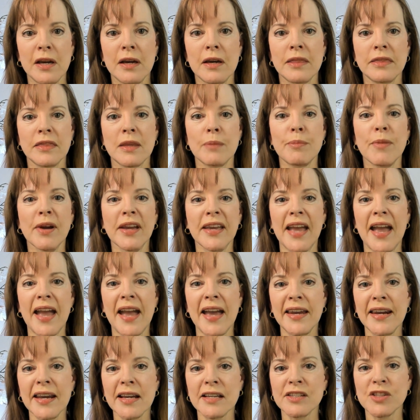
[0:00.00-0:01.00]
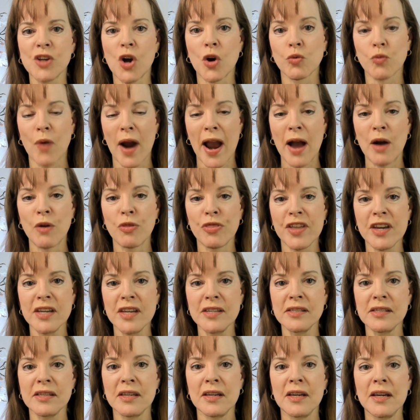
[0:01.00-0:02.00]
The mechanics around
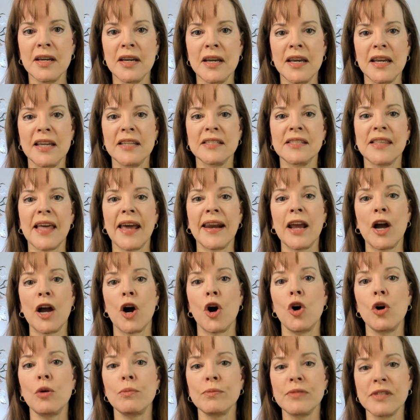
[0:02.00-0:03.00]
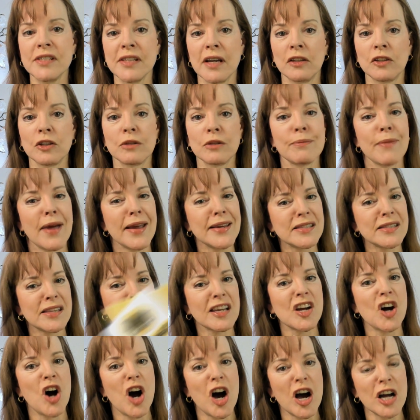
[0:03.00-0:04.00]
this is that a home seller makes a
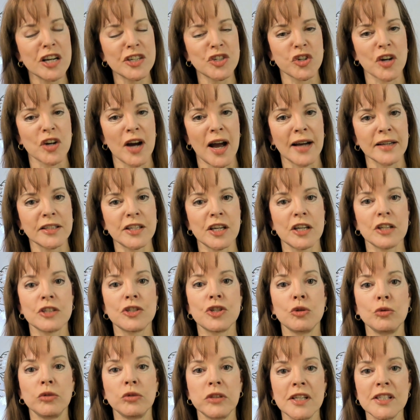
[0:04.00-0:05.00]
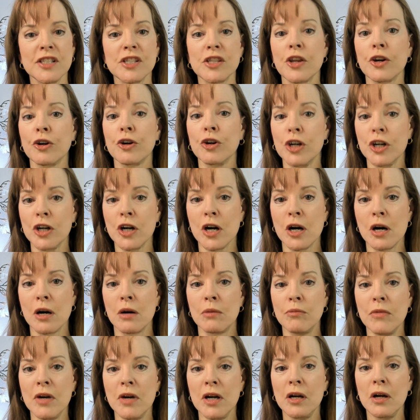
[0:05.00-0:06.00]
contract to list their
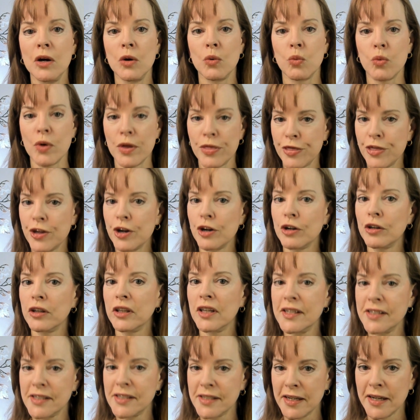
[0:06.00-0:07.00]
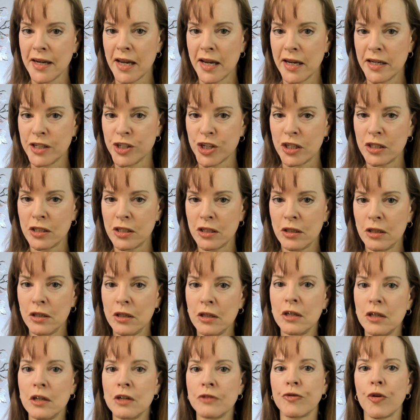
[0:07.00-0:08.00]
home with their listing agent
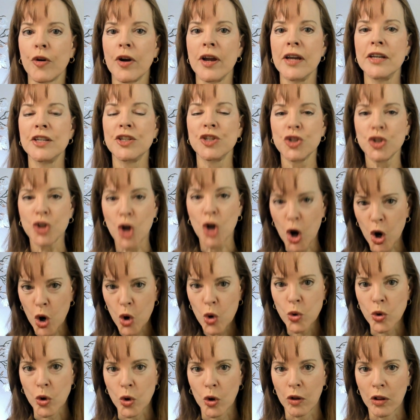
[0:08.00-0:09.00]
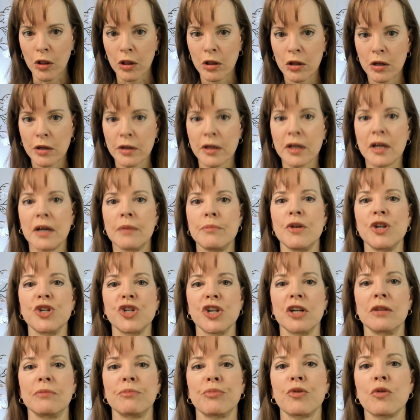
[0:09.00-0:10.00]
for a total
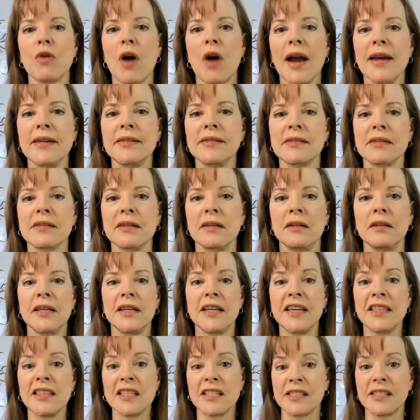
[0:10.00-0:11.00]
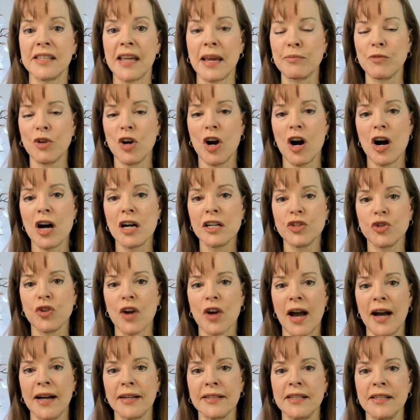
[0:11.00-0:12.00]
commission price. In the same
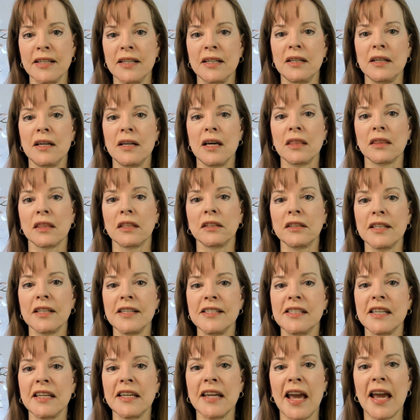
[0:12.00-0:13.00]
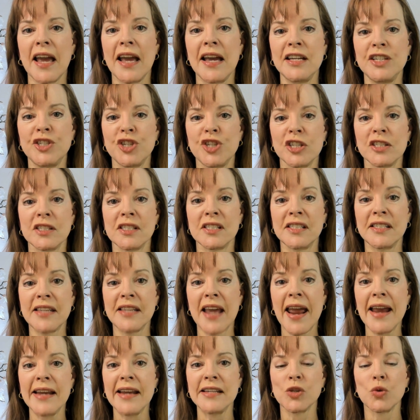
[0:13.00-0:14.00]
contract, the listing agent
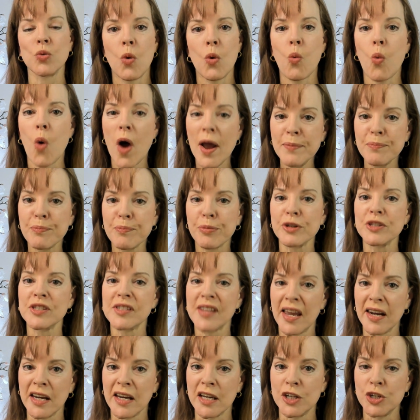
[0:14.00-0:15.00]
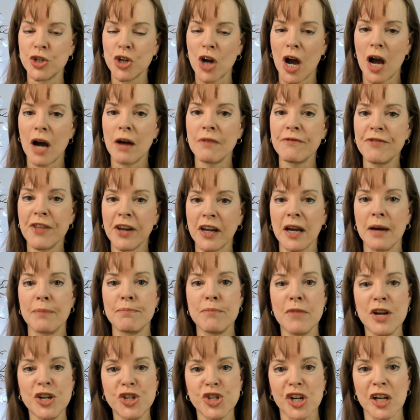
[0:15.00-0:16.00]
states what percentage of the
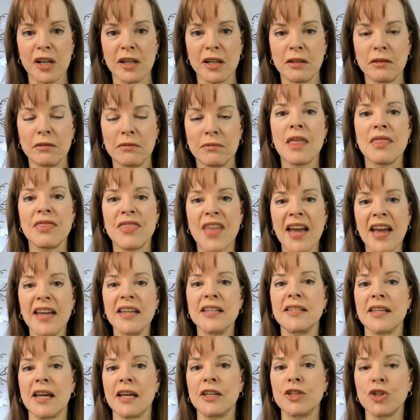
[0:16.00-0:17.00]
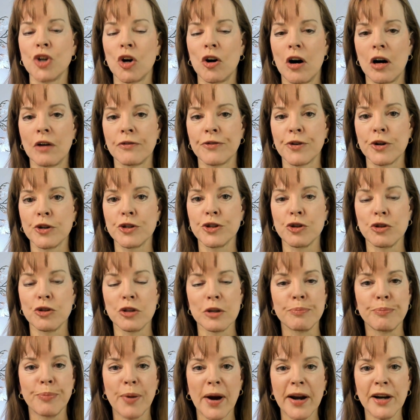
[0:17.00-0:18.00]
commission they intend to offer to the
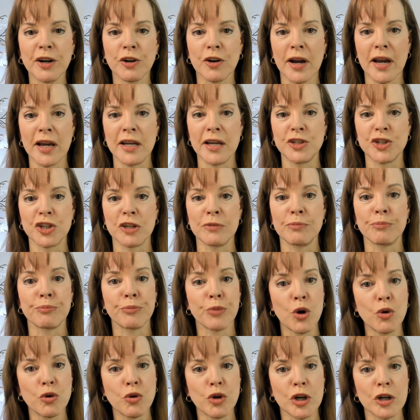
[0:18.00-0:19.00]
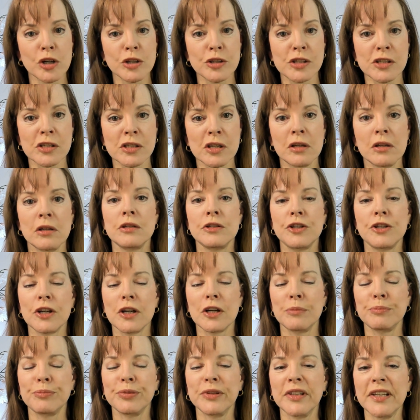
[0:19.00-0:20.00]
buyer agent brokers to
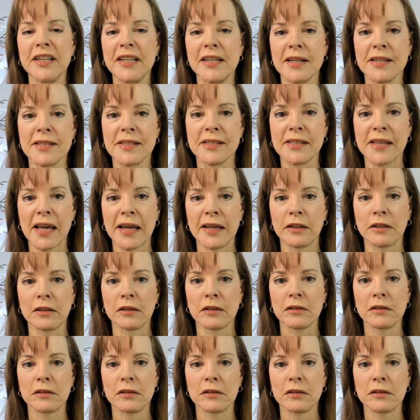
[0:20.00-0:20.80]
complete a sale.